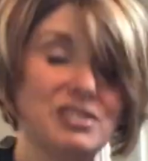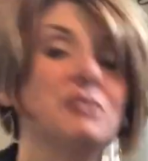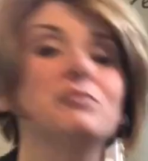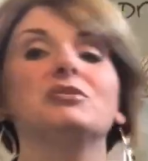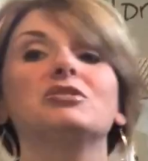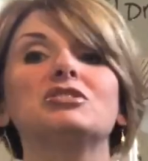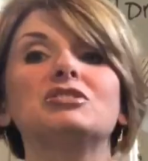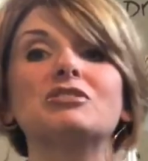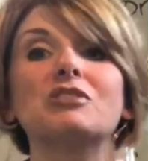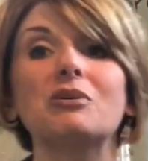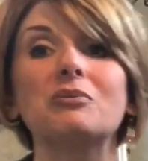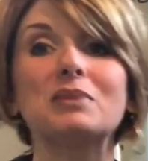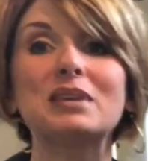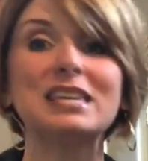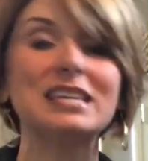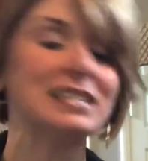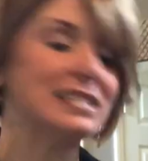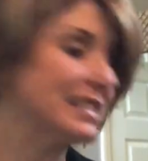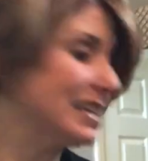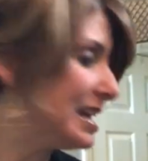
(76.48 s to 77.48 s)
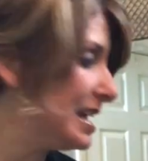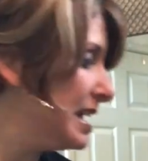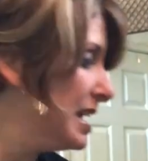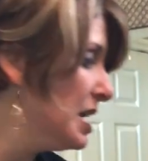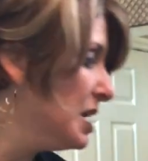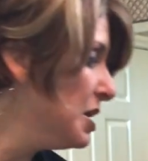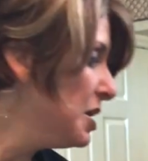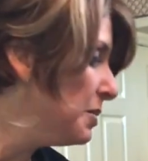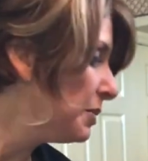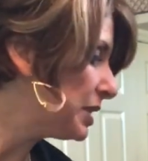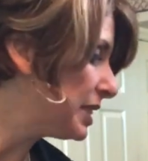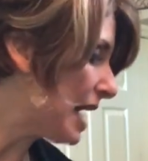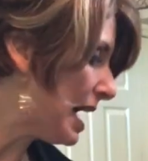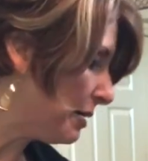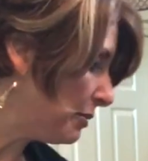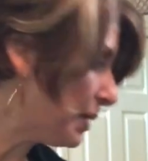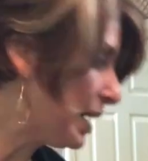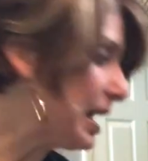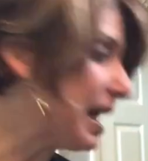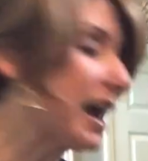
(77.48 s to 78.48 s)
So it's so easy, but
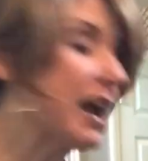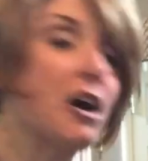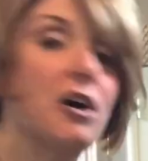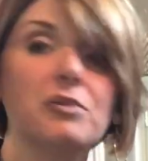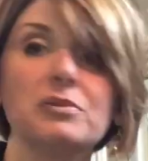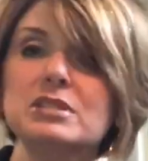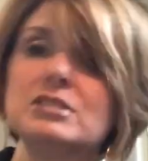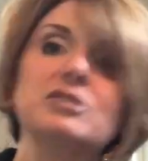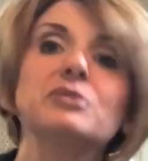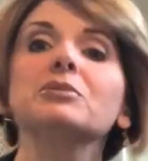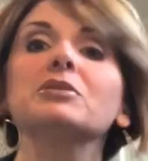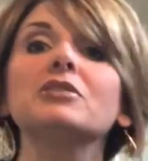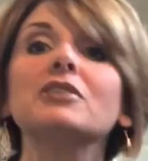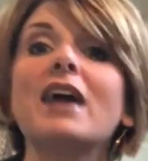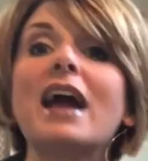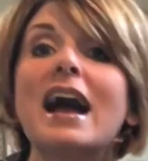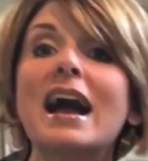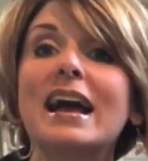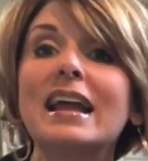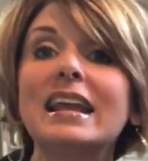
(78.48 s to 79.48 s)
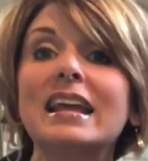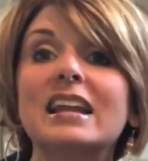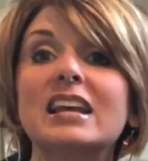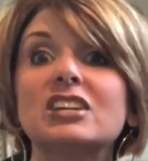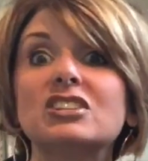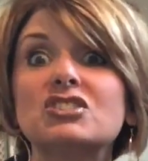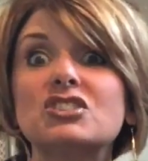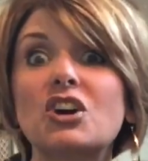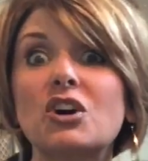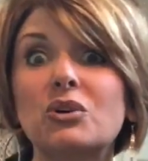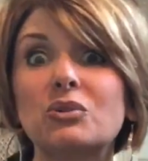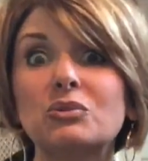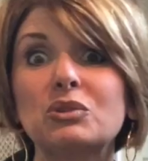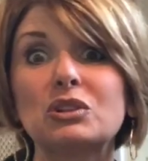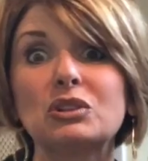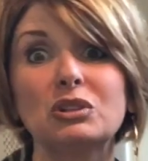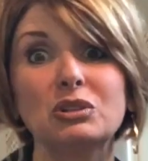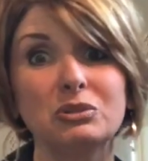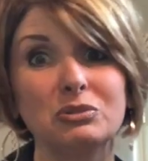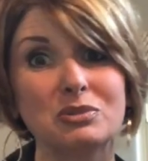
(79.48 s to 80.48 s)
that way I always know where they're at and I don't
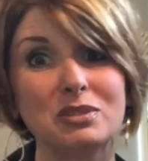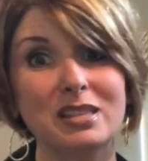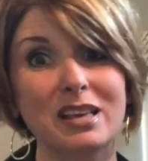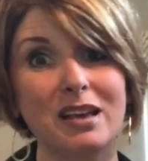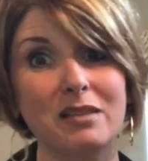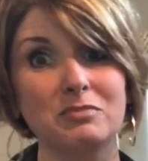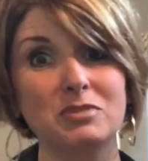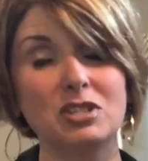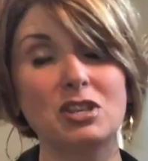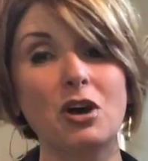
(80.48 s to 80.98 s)
lose them.